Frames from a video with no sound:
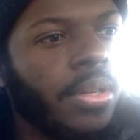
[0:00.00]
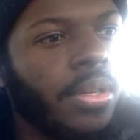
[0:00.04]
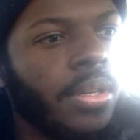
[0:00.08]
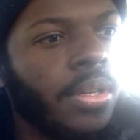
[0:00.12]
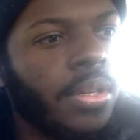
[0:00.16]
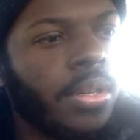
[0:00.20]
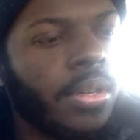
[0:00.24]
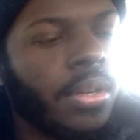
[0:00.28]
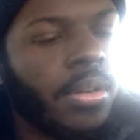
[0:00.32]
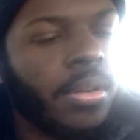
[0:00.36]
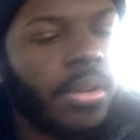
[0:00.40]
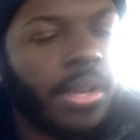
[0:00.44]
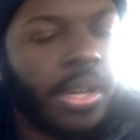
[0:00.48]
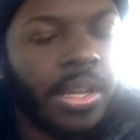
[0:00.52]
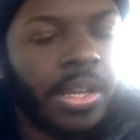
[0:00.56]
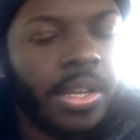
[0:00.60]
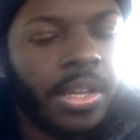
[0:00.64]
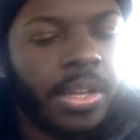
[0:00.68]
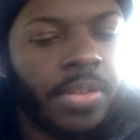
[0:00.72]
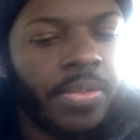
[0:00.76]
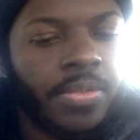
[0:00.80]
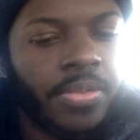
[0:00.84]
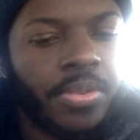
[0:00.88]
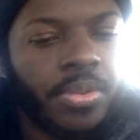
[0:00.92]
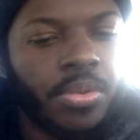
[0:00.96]

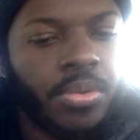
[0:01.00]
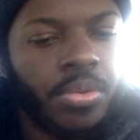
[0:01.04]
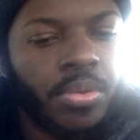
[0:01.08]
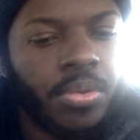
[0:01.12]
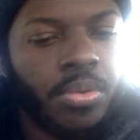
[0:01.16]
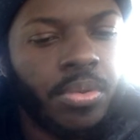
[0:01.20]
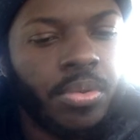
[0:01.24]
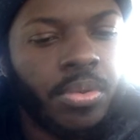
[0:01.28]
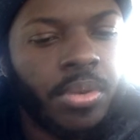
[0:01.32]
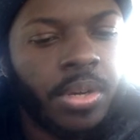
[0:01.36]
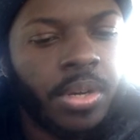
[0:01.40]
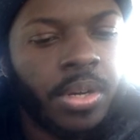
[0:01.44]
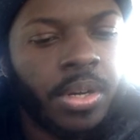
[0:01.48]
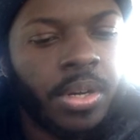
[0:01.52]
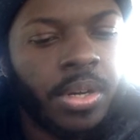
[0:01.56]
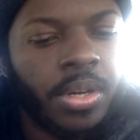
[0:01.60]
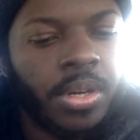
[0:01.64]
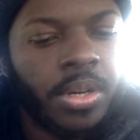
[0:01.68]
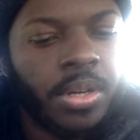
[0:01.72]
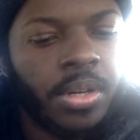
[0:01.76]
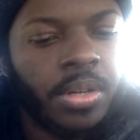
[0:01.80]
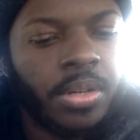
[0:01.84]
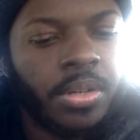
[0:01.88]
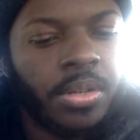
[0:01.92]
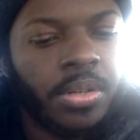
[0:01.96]
give you
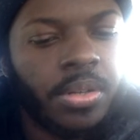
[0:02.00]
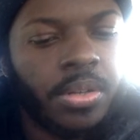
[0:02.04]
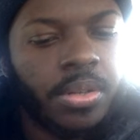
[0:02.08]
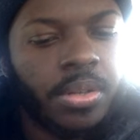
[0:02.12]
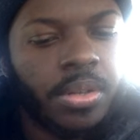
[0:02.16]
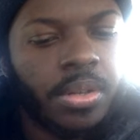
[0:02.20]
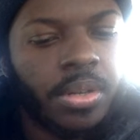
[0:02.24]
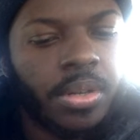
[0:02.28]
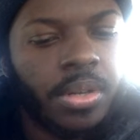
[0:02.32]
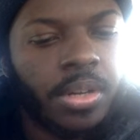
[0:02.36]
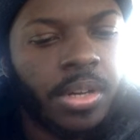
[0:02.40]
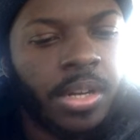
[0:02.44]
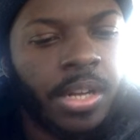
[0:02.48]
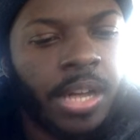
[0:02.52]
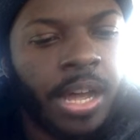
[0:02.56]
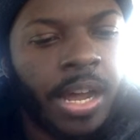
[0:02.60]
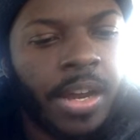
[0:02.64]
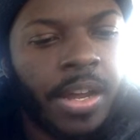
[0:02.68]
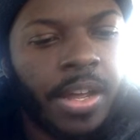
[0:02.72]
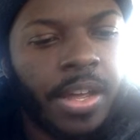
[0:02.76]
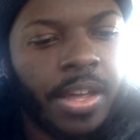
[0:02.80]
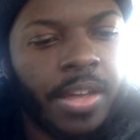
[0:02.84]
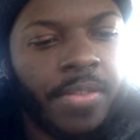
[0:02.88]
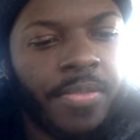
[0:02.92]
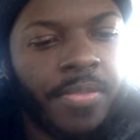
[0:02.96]
a
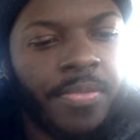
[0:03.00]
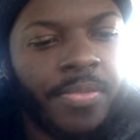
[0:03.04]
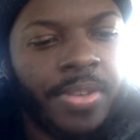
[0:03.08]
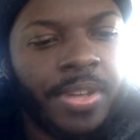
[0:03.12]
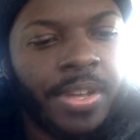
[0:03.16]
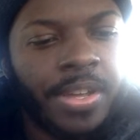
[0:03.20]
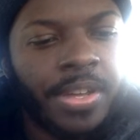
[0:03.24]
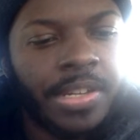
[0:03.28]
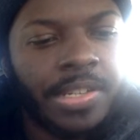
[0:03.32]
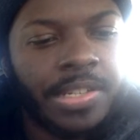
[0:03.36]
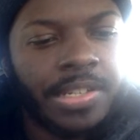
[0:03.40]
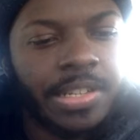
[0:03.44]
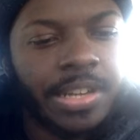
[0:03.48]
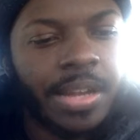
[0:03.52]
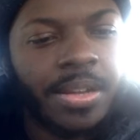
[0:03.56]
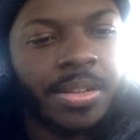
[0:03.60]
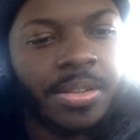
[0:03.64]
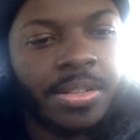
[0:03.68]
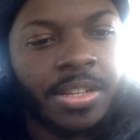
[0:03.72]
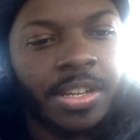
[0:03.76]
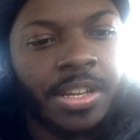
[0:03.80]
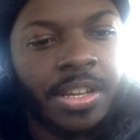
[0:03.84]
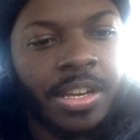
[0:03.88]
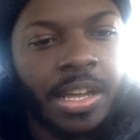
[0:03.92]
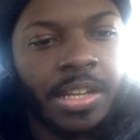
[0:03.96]
lot of envy or
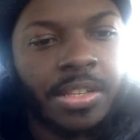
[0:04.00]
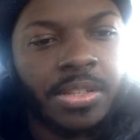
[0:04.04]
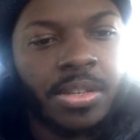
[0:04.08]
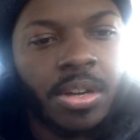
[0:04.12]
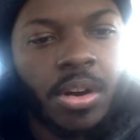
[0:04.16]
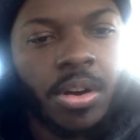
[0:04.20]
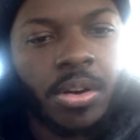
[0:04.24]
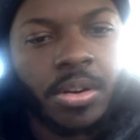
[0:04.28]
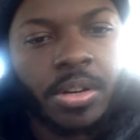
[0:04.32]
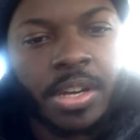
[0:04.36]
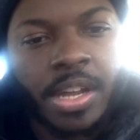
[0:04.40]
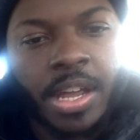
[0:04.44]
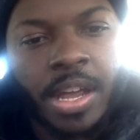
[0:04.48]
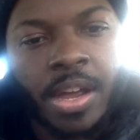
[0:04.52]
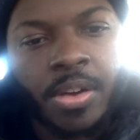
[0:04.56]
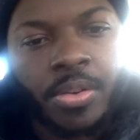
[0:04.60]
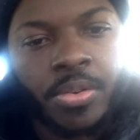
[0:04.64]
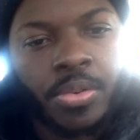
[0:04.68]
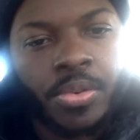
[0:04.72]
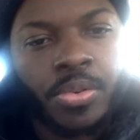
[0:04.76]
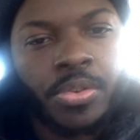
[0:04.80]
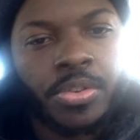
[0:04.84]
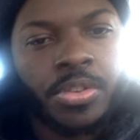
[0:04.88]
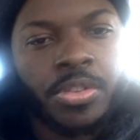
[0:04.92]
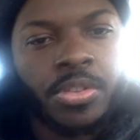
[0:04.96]
jealousy, they talk
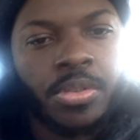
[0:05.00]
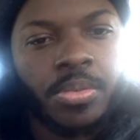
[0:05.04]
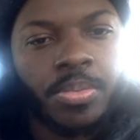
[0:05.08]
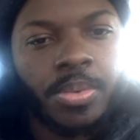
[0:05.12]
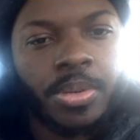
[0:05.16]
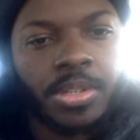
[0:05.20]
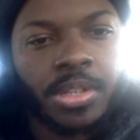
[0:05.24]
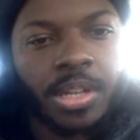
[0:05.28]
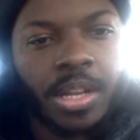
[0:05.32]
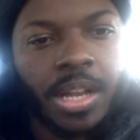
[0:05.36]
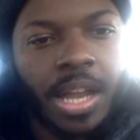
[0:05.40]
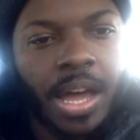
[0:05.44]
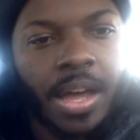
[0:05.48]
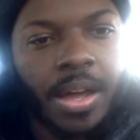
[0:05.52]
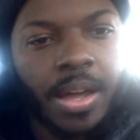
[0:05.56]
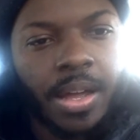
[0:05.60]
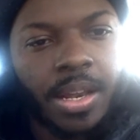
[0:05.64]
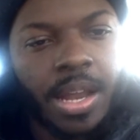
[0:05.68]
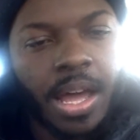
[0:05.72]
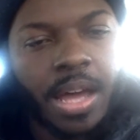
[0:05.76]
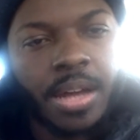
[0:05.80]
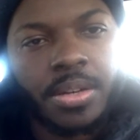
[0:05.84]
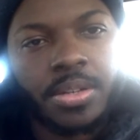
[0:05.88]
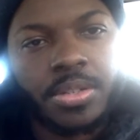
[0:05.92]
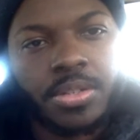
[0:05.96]
down on you, because a
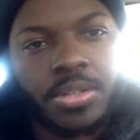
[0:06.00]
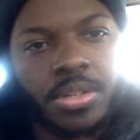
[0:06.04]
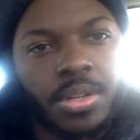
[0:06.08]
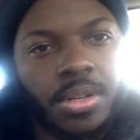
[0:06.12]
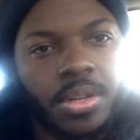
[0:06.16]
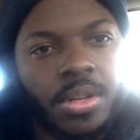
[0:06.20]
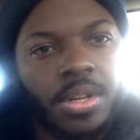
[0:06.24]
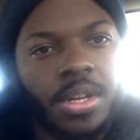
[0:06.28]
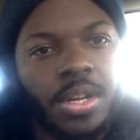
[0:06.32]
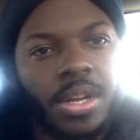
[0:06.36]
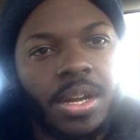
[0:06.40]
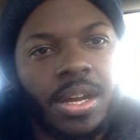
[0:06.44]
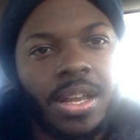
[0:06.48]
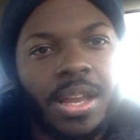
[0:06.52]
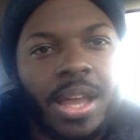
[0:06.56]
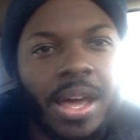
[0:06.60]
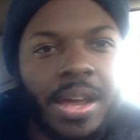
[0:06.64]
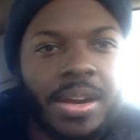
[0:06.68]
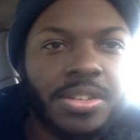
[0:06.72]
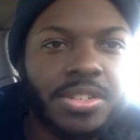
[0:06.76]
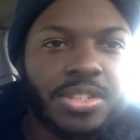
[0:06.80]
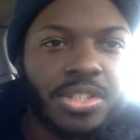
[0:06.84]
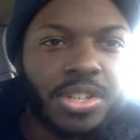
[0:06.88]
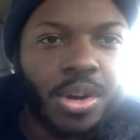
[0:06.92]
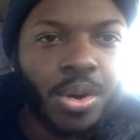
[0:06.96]
lot
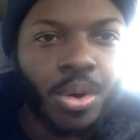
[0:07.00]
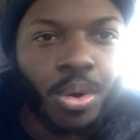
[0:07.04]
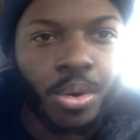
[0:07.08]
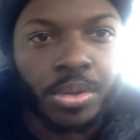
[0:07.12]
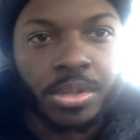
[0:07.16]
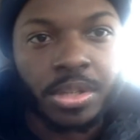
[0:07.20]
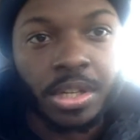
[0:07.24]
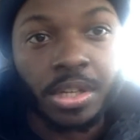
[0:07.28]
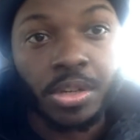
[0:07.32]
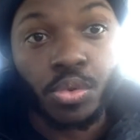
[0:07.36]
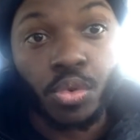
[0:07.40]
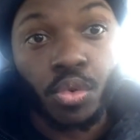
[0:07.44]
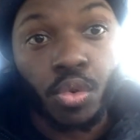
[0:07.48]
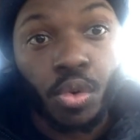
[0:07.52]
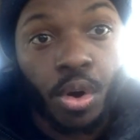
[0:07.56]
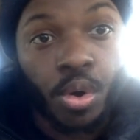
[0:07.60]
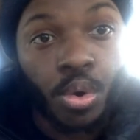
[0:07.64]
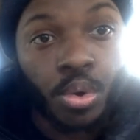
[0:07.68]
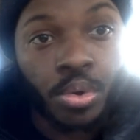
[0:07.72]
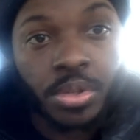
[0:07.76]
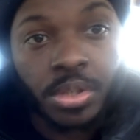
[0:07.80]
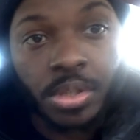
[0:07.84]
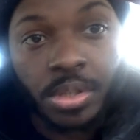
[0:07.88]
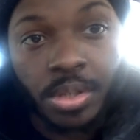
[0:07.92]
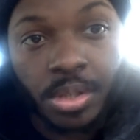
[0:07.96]
of jokes and
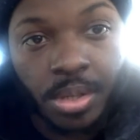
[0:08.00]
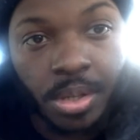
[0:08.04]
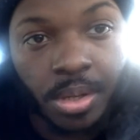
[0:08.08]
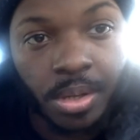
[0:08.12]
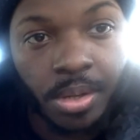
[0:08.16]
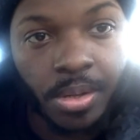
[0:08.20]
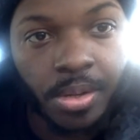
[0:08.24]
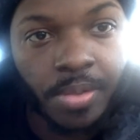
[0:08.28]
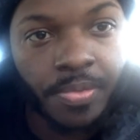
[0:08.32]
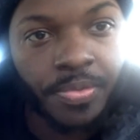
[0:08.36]
roasts,